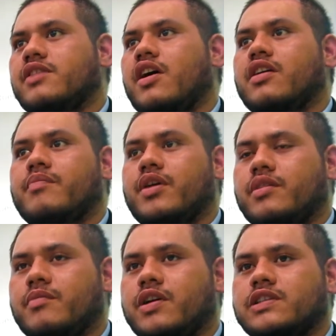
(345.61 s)
talk about
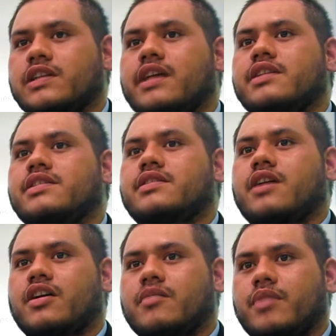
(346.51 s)
the Marshall Islands,
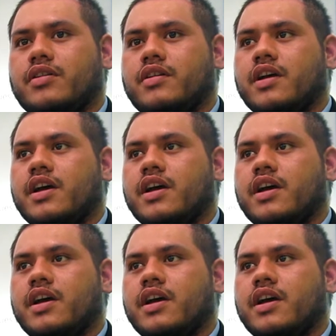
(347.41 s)
talk about